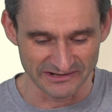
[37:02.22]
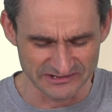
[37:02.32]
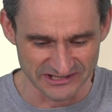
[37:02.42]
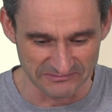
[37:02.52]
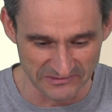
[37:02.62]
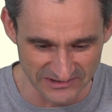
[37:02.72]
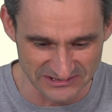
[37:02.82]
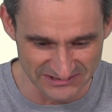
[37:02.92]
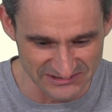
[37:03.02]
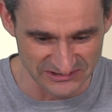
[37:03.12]
it's a number
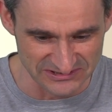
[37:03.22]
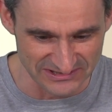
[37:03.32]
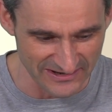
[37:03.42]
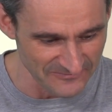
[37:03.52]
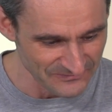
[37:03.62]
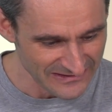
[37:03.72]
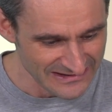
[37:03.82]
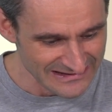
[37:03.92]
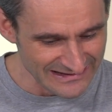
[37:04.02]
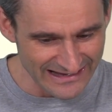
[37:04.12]
it's good to know.
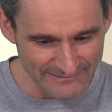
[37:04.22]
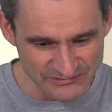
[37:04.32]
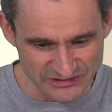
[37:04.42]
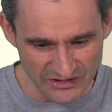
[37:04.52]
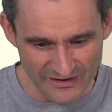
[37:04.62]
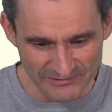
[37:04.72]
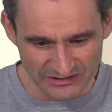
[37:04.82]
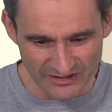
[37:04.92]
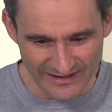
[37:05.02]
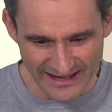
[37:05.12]
So I'm going
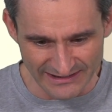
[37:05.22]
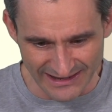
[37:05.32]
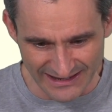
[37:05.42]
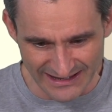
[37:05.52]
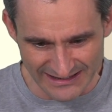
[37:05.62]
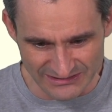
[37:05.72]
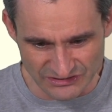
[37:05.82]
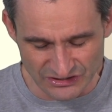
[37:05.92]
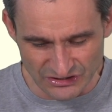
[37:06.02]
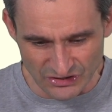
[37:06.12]
to go ahead
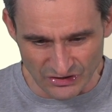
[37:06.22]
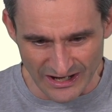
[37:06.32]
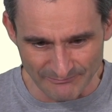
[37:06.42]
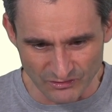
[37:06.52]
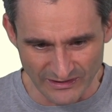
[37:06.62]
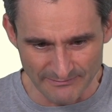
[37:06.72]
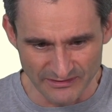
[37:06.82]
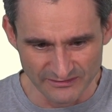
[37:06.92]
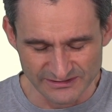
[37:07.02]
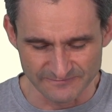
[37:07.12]
and grab
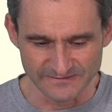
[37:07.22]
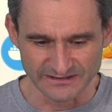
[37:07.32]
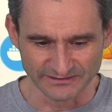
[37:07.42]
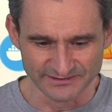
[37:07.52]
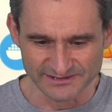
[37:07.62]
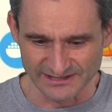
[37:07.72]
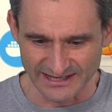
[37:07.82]
those fields